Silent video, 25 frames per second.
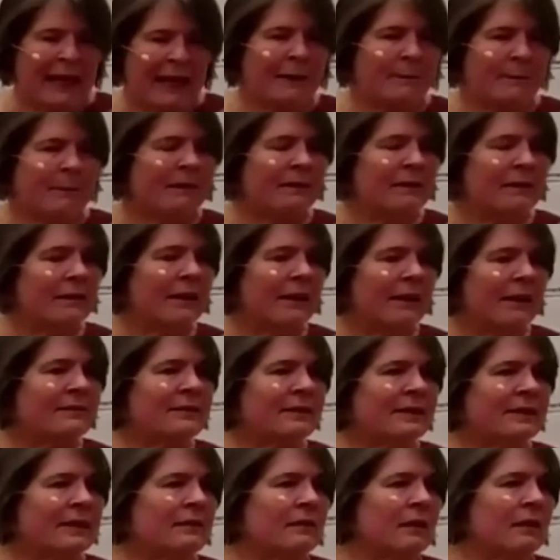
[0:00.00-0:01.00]
Um, and the last
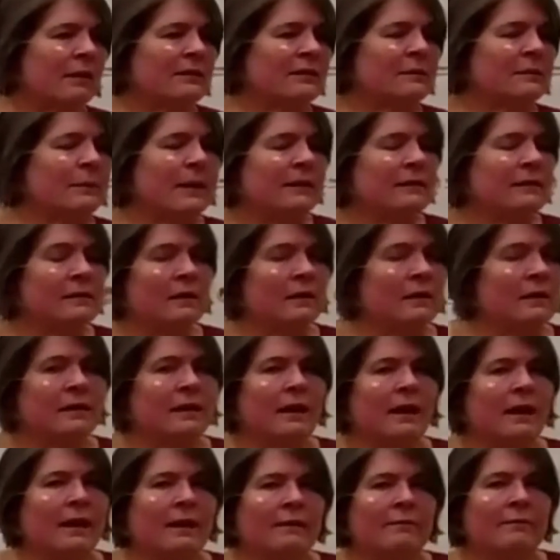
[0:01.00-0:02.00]
thing he talks about is our
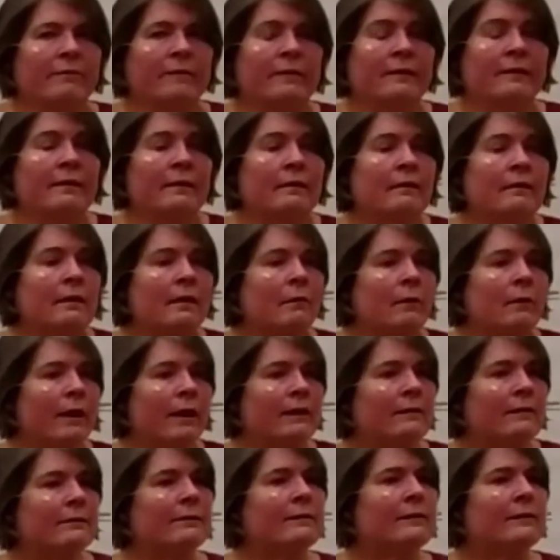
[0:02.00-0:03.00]
declining fertility
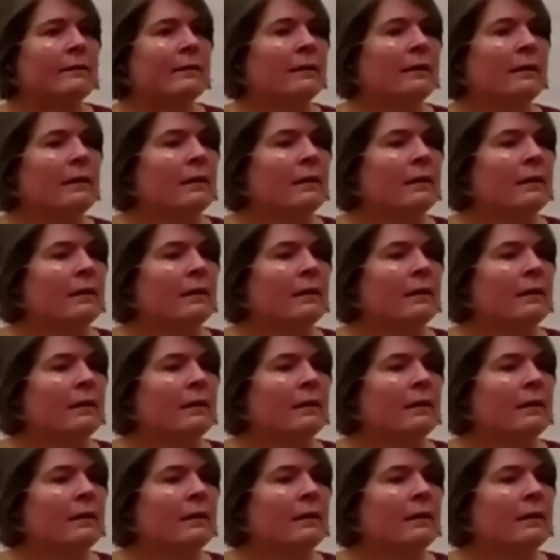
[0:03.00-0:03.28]
rates,